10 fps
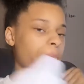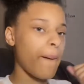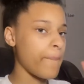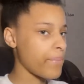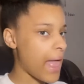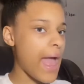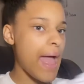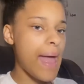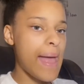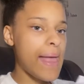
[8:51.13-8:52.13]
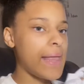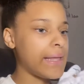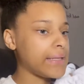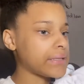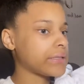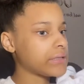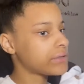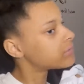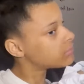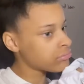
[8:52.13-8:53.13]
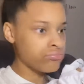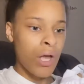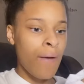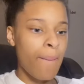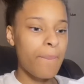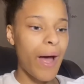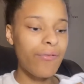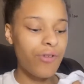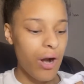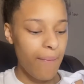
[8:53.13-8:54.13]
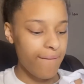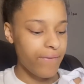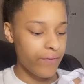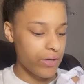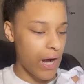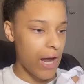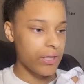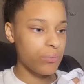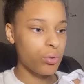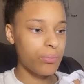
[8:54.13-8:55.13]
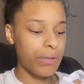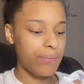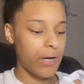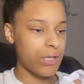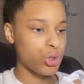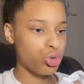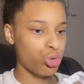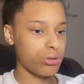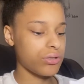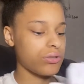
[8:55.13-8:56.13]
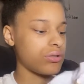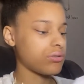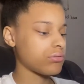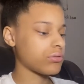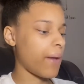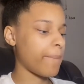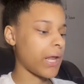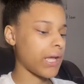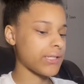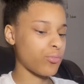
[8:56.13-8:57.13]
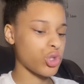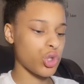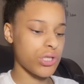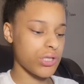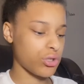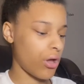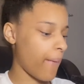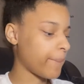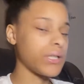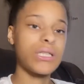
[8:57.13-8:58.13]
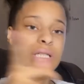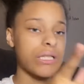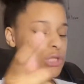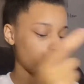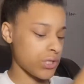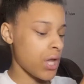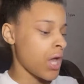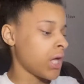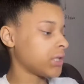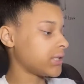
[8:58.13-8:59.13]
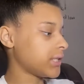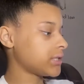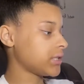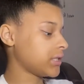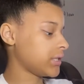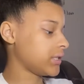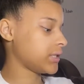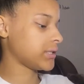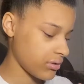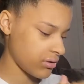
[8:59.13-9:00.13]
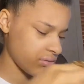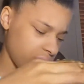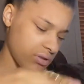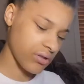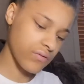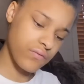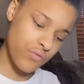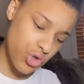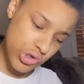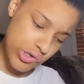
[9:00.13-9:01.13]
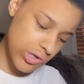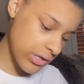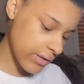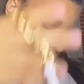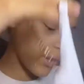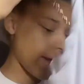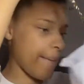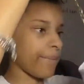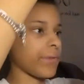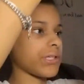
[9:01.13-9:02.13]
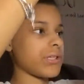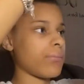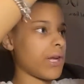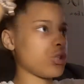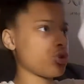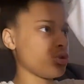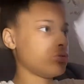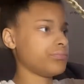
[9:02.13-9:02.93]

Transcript: Next. By far, my favorite item would be my shorts. But I got some more shorts to show y'all. But this is not the shorts. This is... What the fuck? Okay, this is a bodysuit.